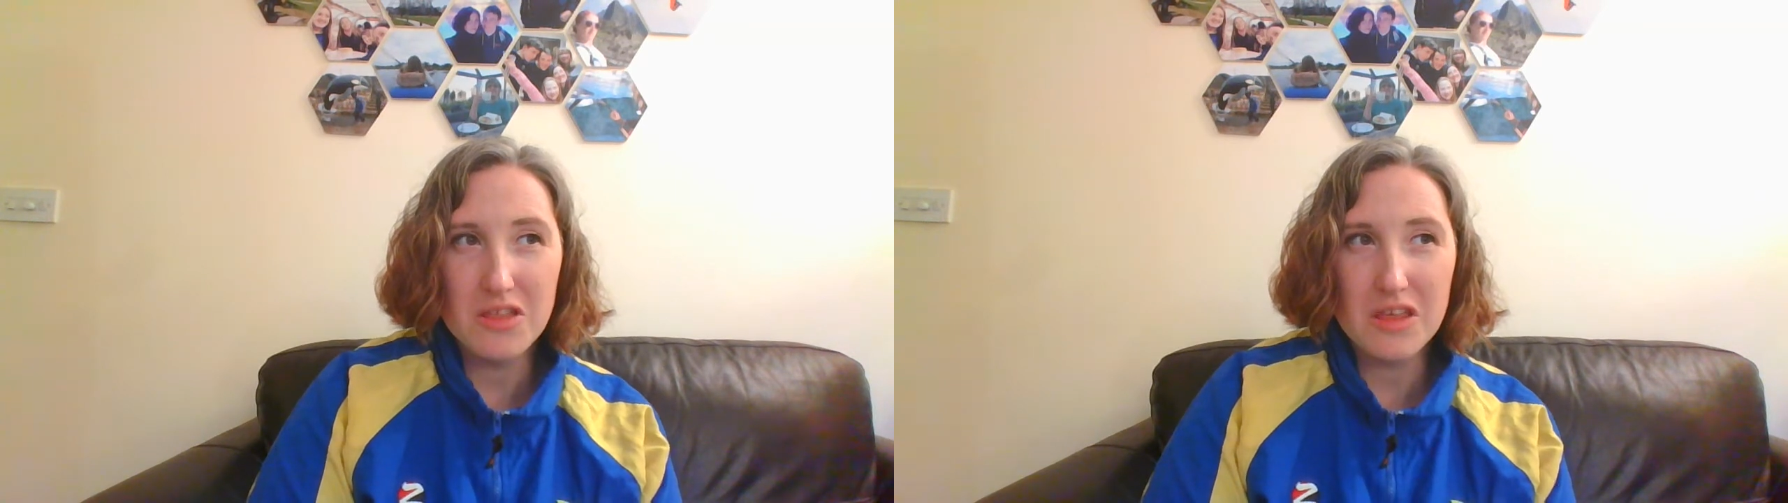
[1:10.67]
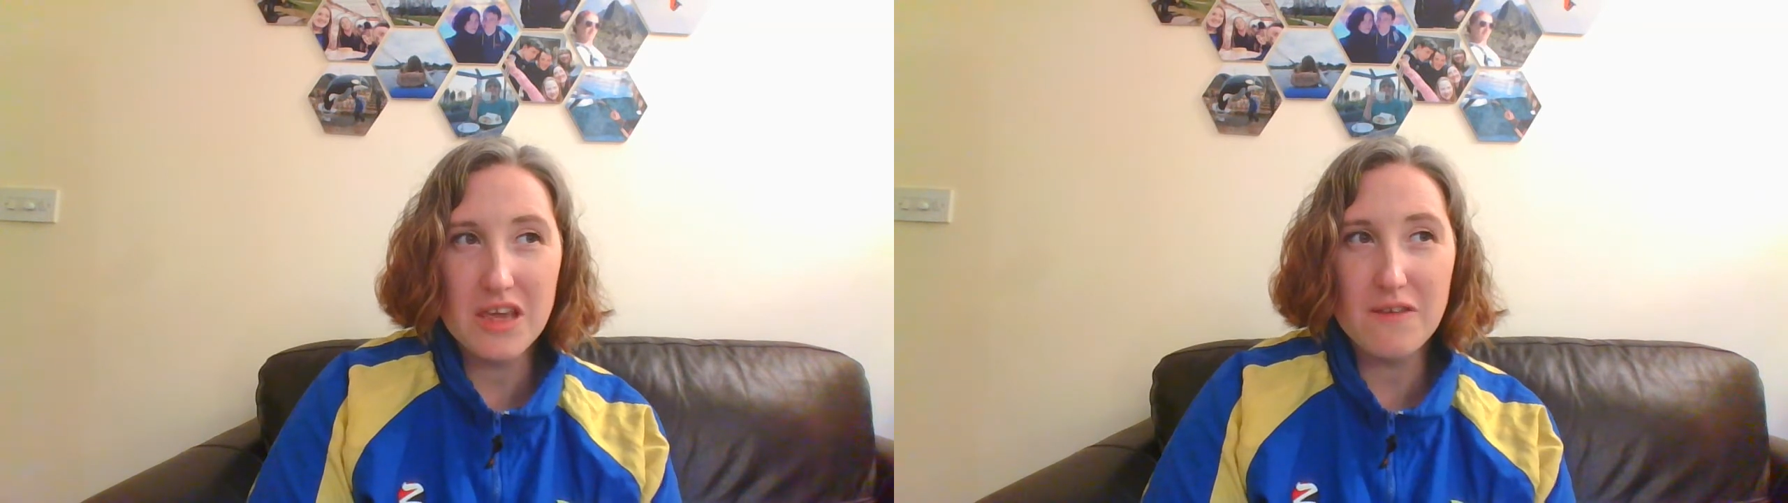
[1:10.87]

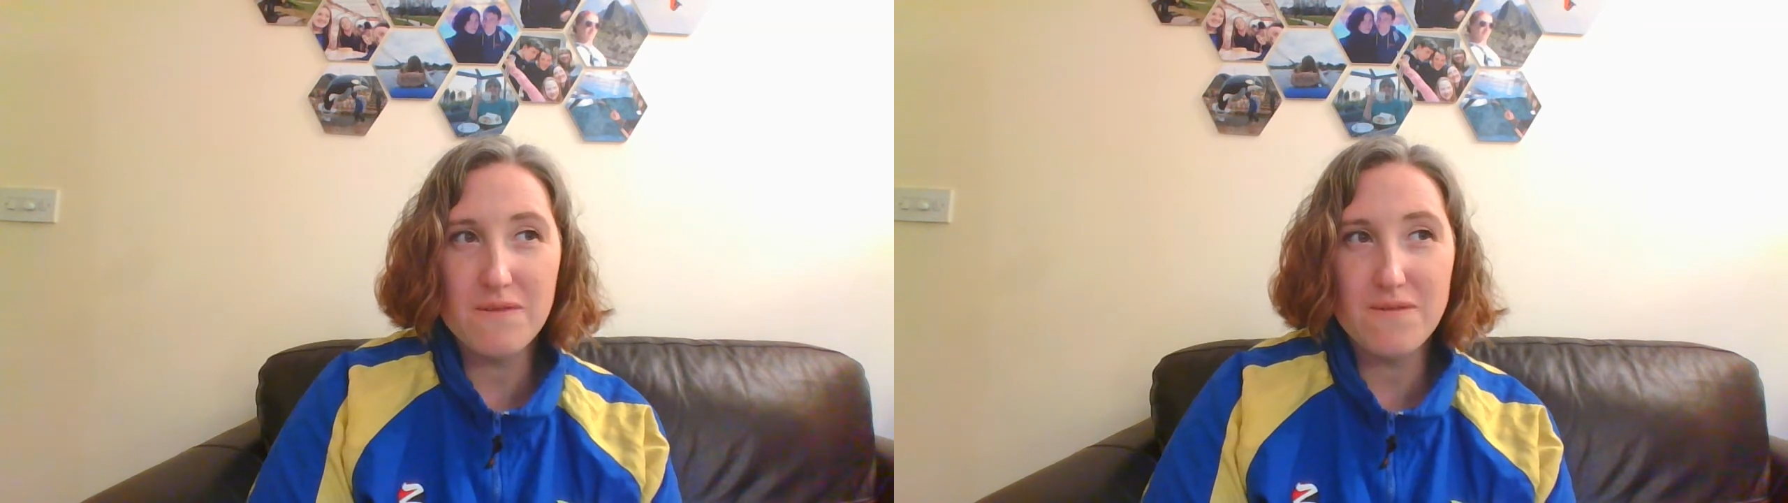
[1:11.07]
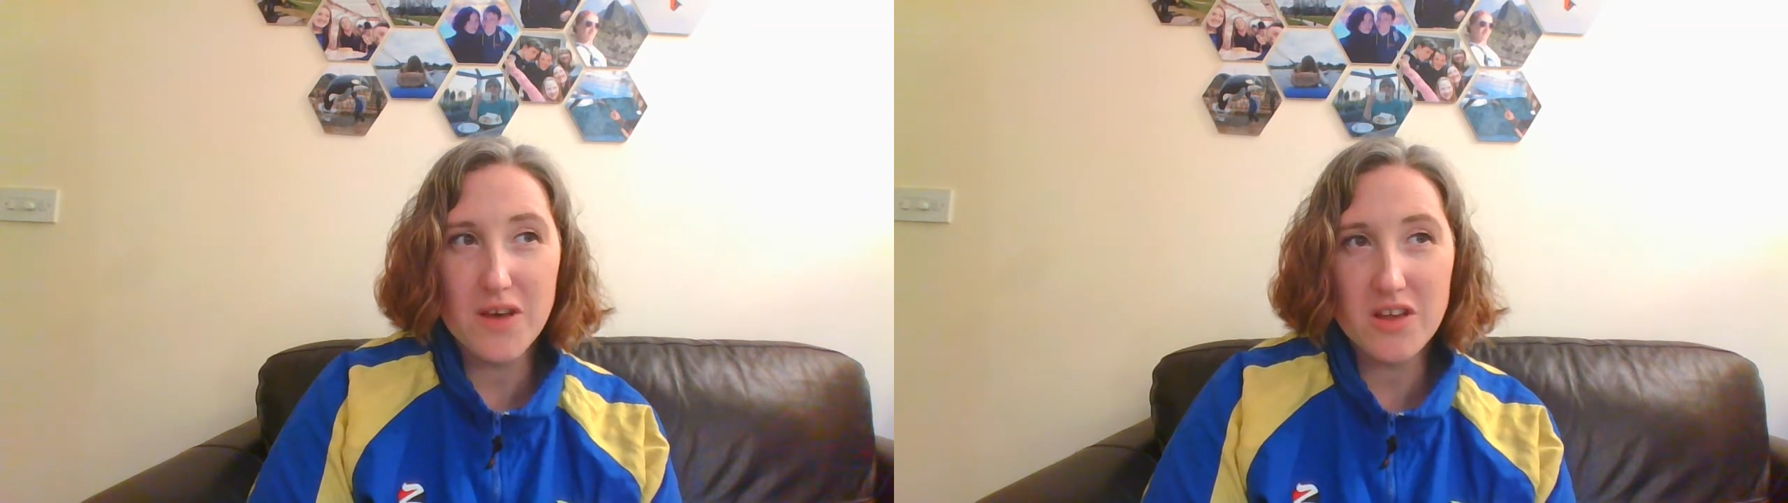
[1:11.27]
the
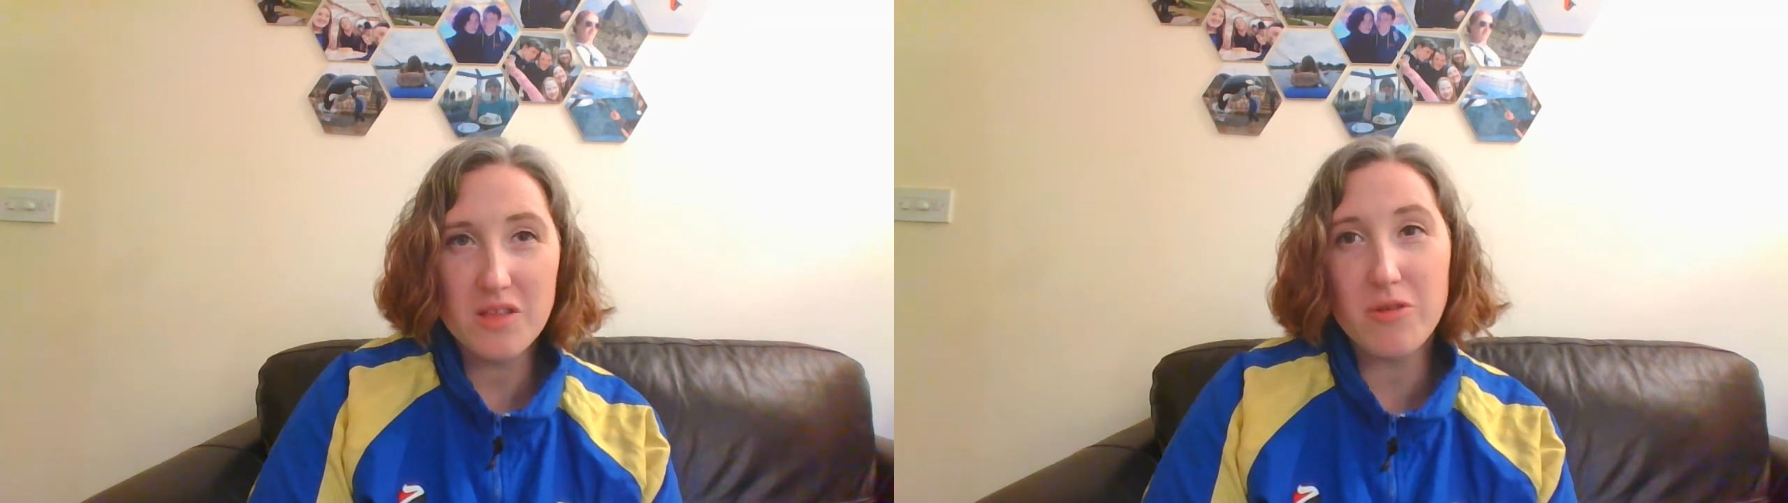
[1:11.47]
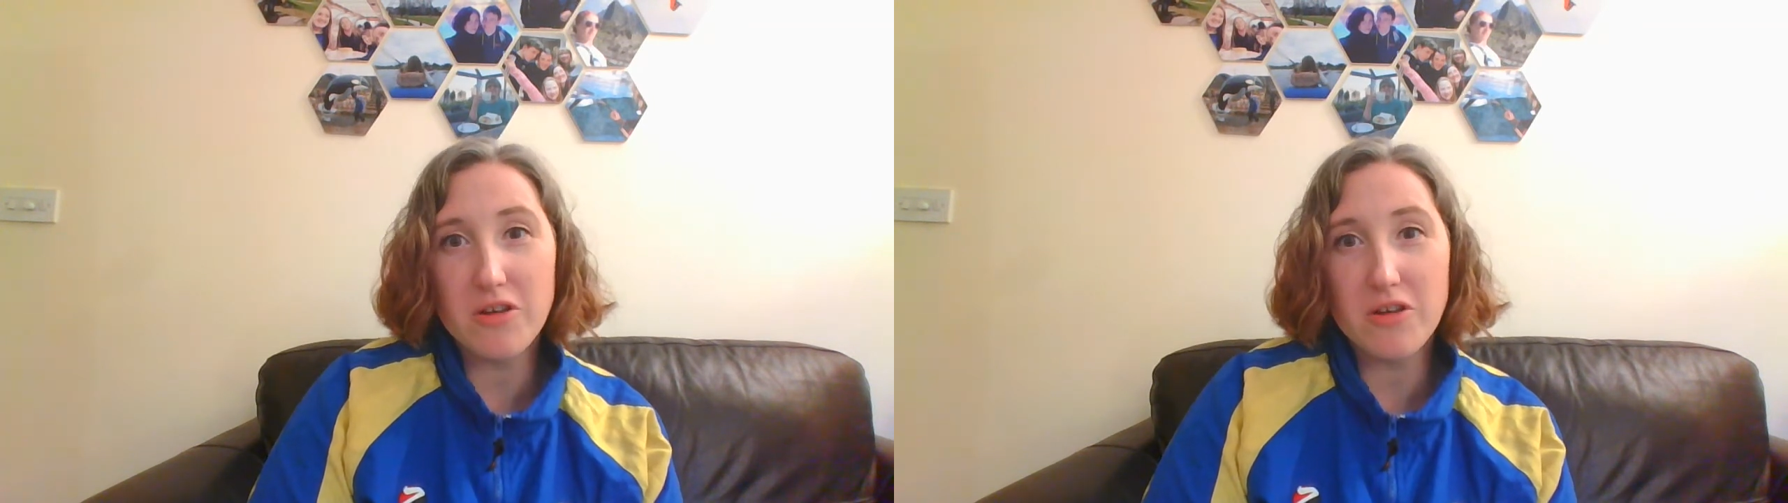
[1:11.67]
first